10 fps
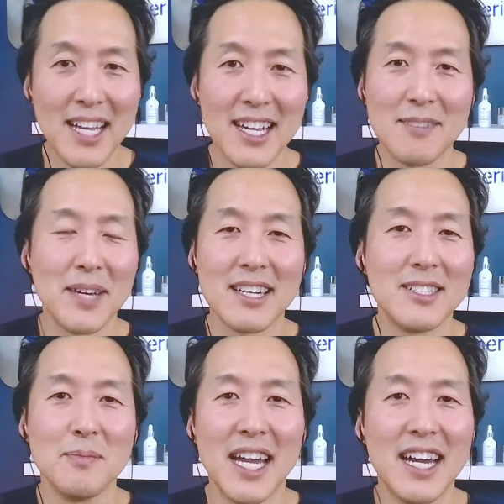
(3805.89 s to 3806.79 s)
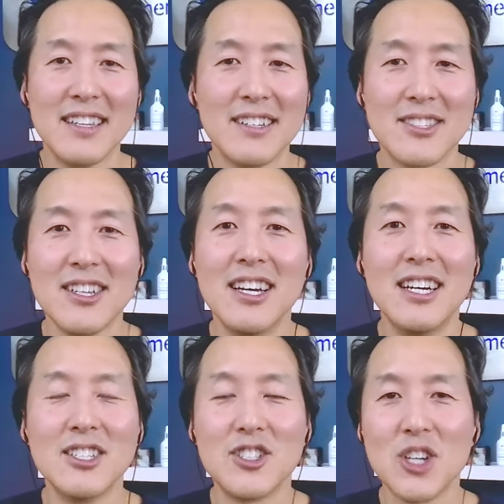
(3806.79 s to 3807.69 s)
bacon because man, there's
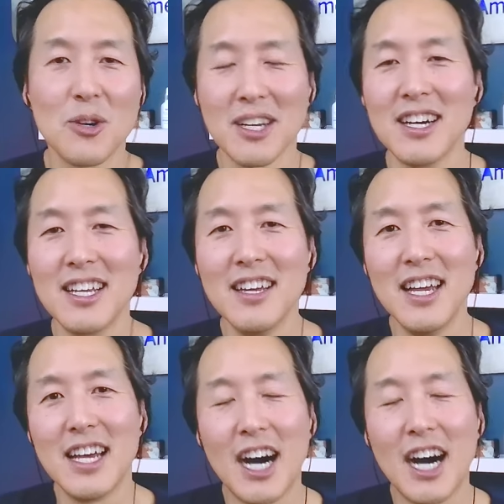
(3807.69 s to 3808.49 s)
so good.